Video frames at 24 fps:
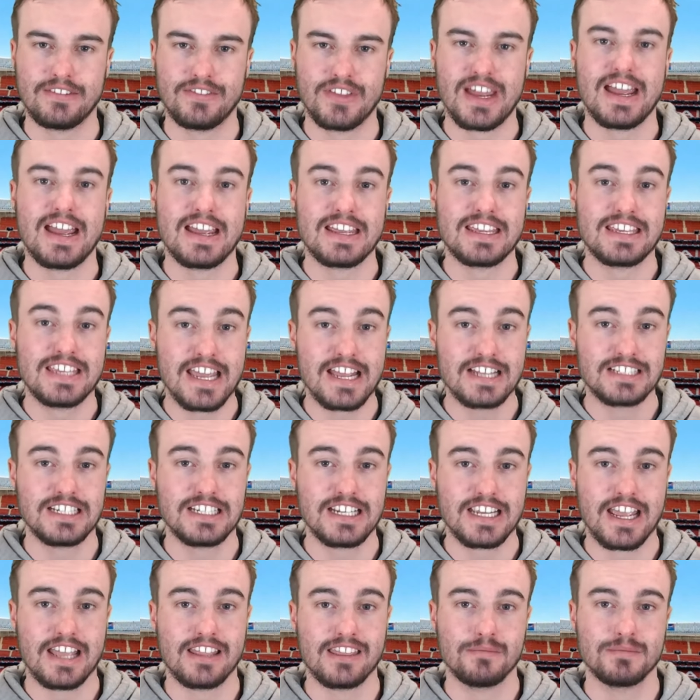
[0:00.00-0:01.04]
They are yet to
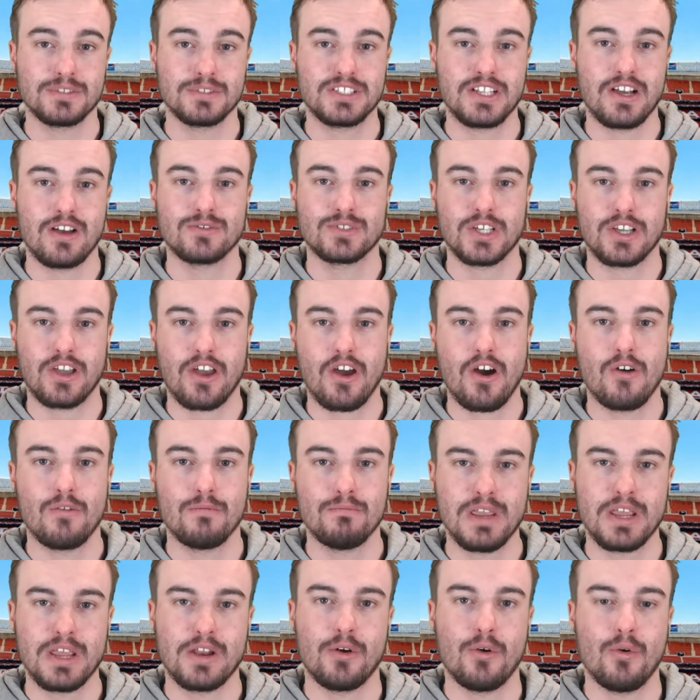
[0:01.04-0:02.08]
get themselves a gold
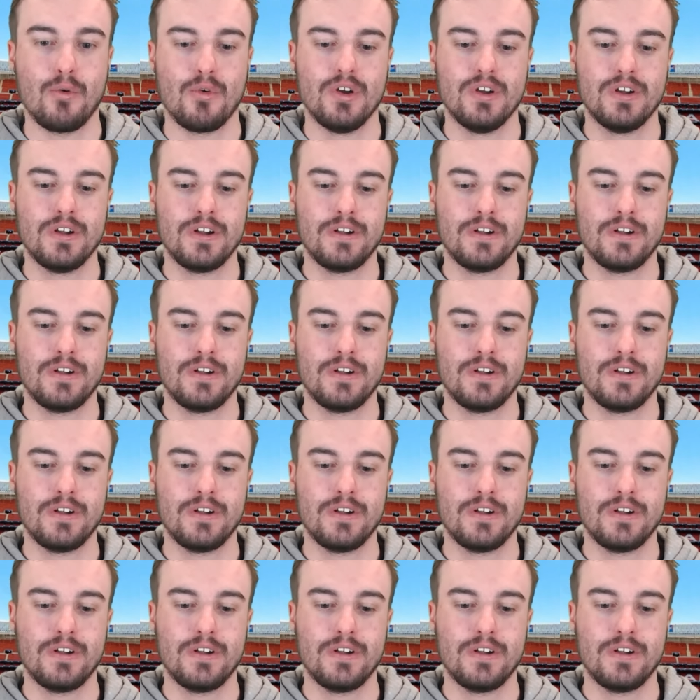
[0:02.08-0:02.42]
medal,